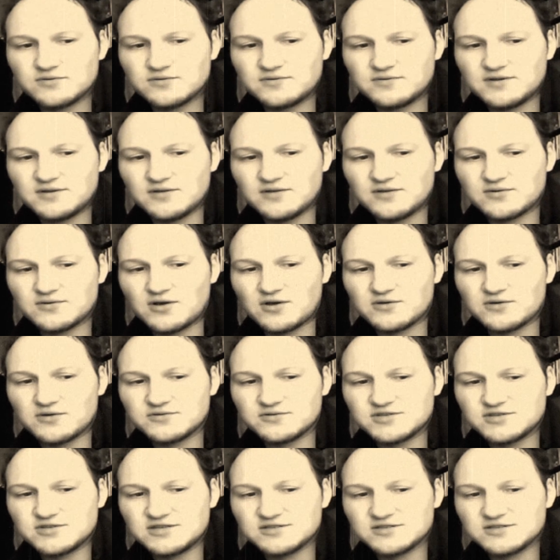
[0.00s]
You know, God and
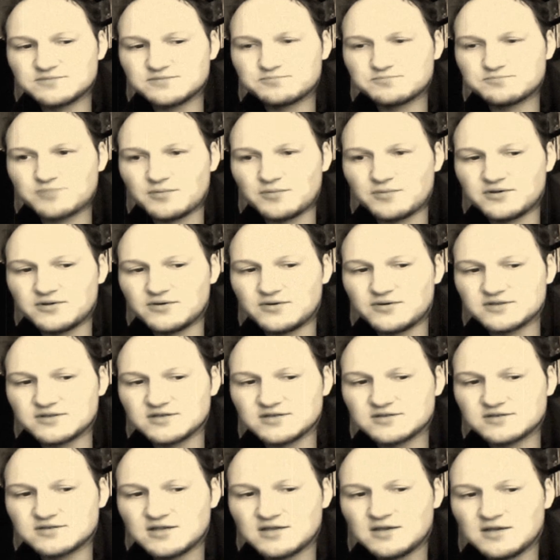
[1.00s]
Jesus probably do
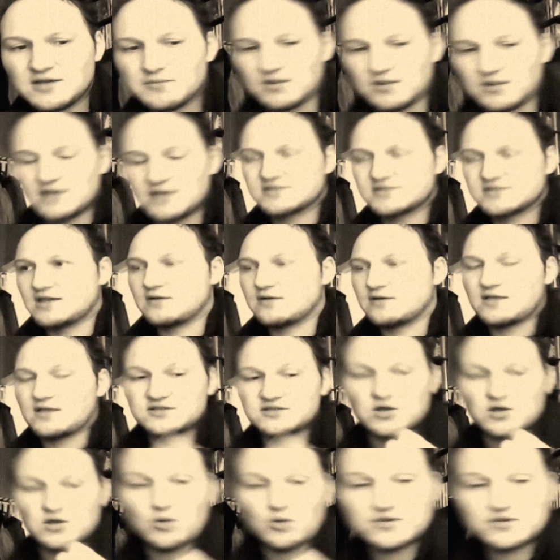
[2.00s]
exist. But let's
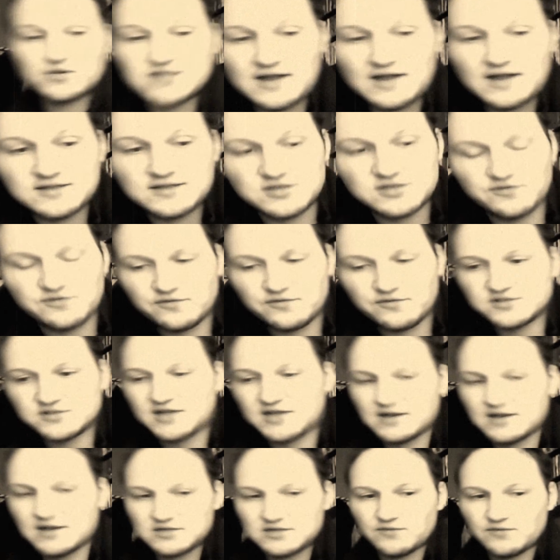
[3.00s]
go with scientific
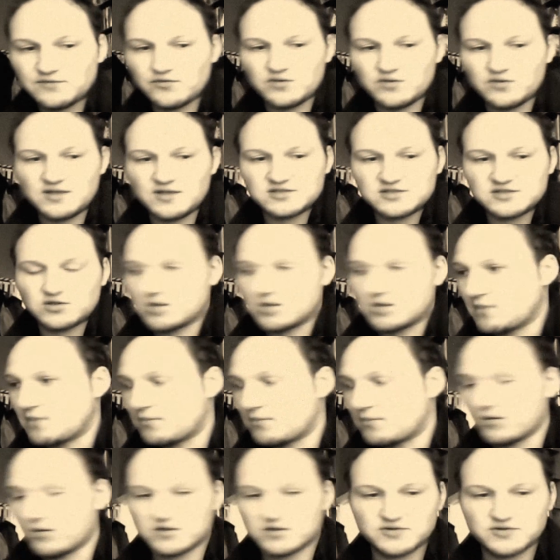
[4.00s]
route. Let's look at my
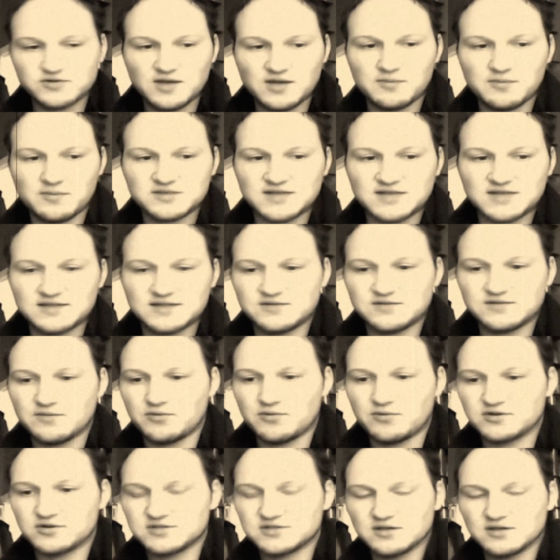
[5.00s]
books. Yeah, my scientific
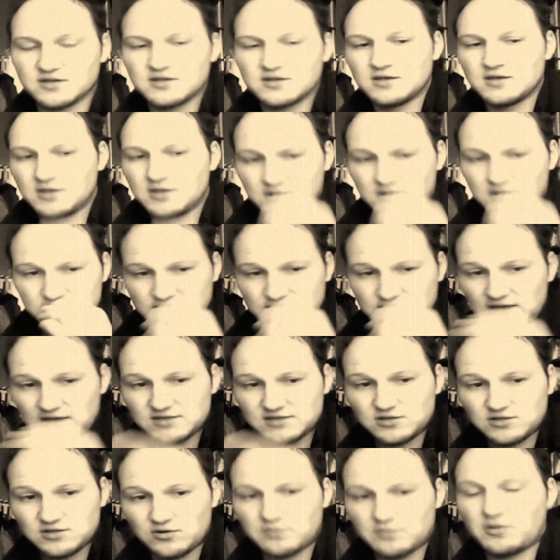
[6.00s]
books that say
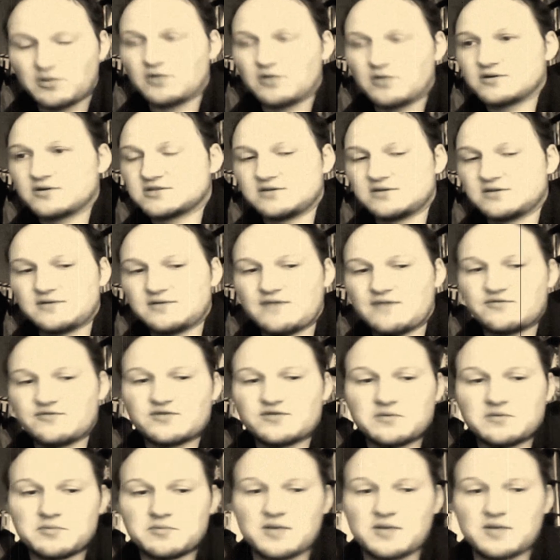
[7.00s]
it's a load of bollocks and
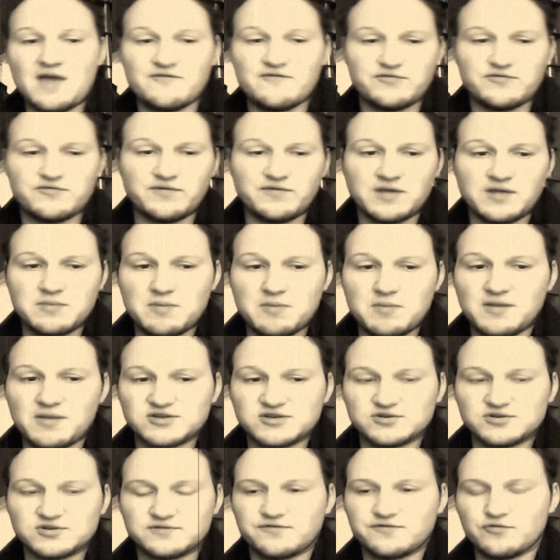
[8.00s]
everything can be
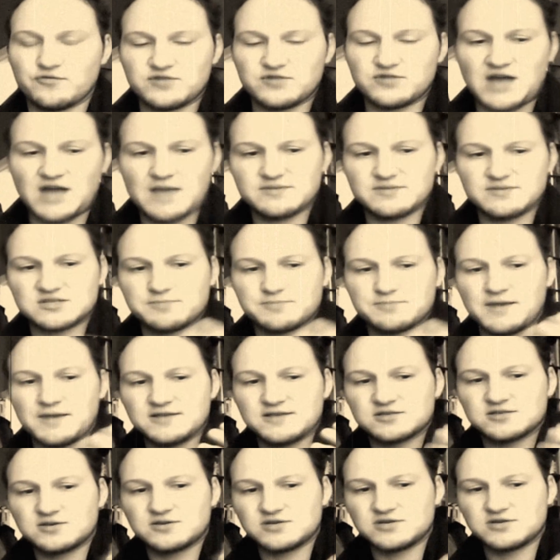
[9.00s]
measured through time and
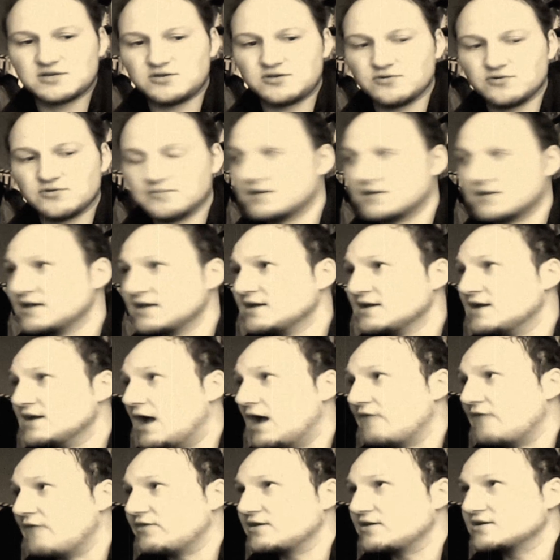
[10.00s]
space continuum.
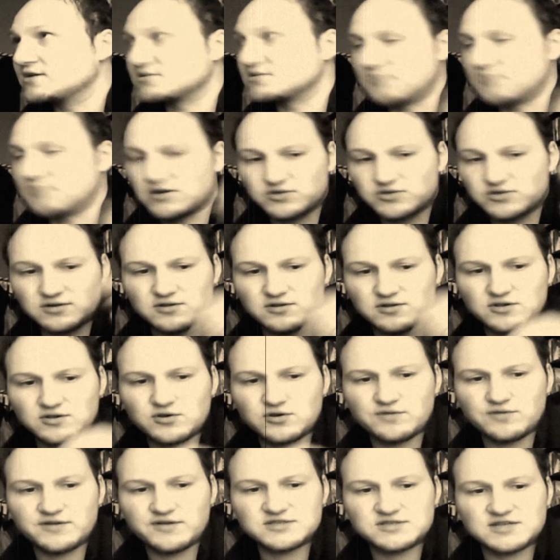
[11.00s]
Everything is measured. The
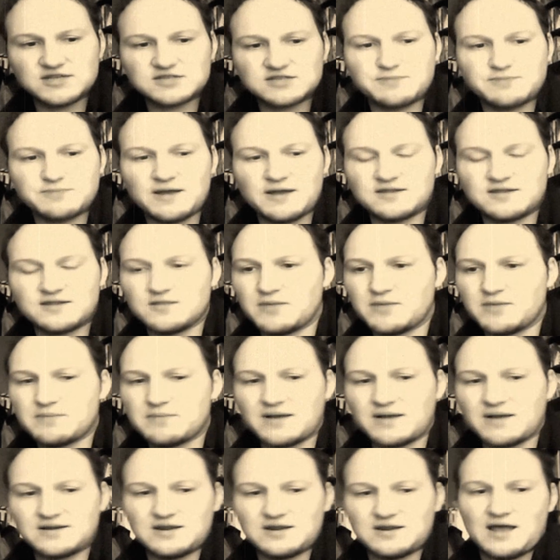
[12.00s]
universe is expanding. The Big
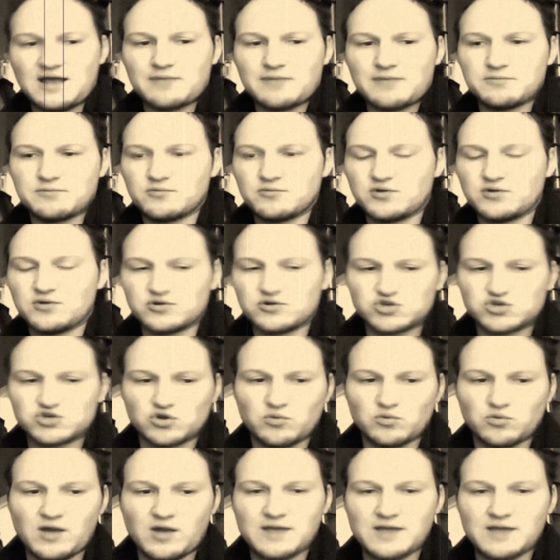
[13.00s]
Bang did happen. We're not sure
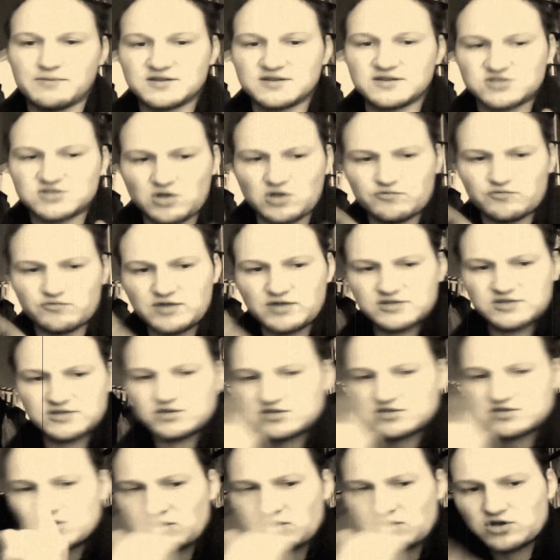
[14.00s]
why, but it's not religion.
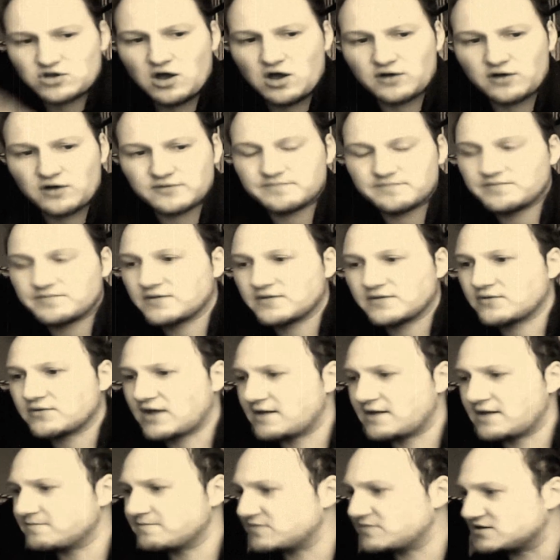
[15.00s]
It's not God.
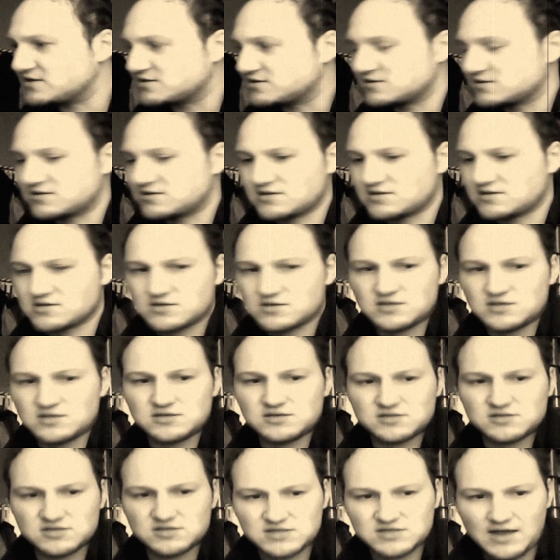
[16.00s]
Okay, this is
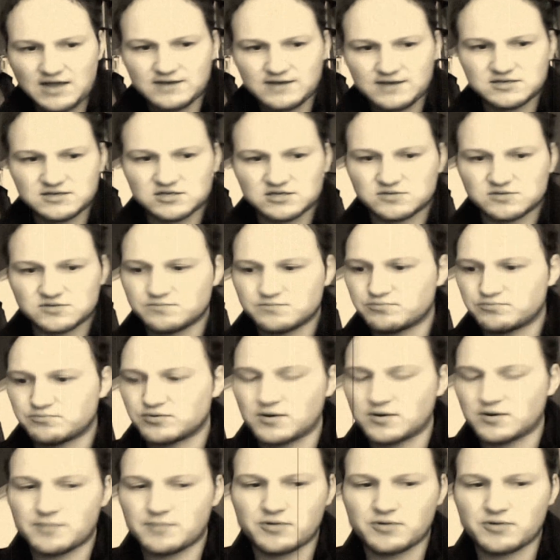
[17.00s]
the scientist
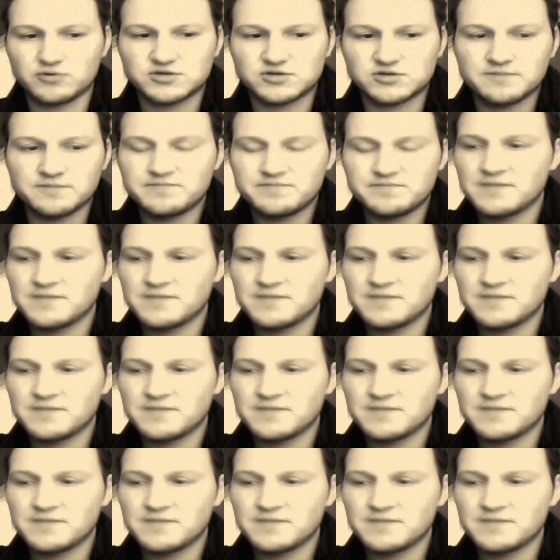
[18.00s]
approach.